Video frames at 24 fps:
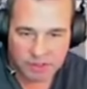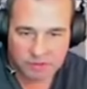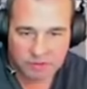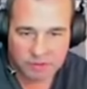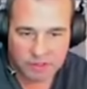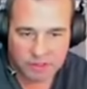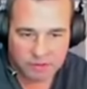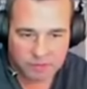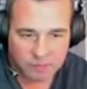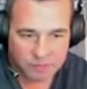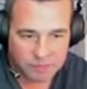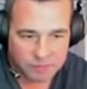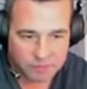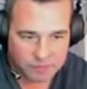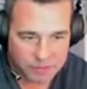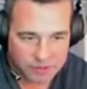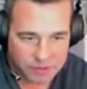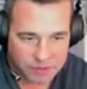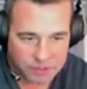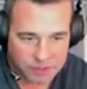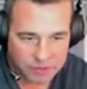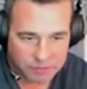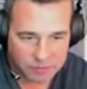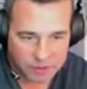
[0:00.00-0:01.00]
it.
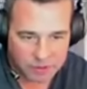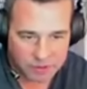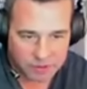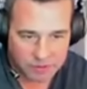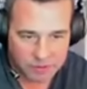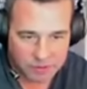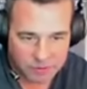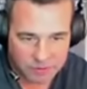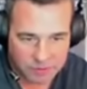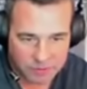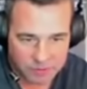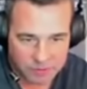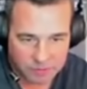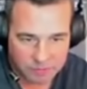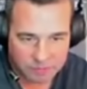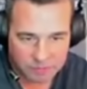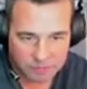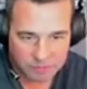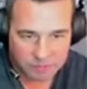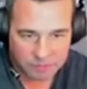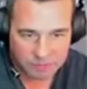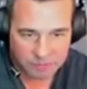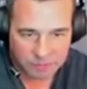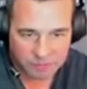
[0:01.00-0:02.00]
There we go.
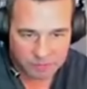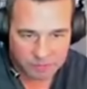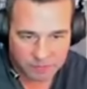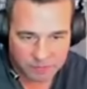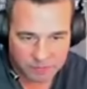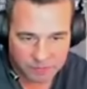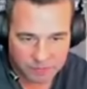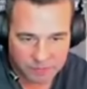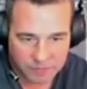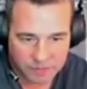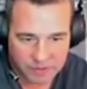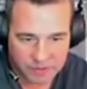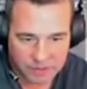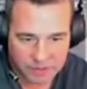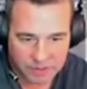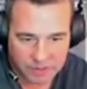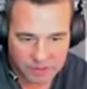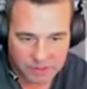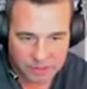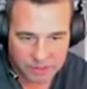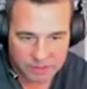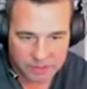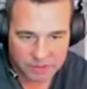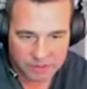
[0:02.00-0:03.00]
A
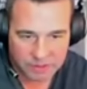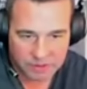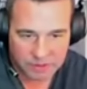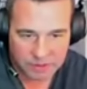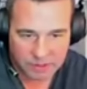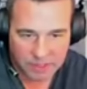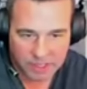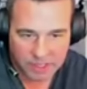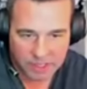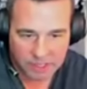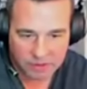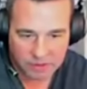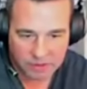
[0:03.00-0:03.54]
nice little ladder to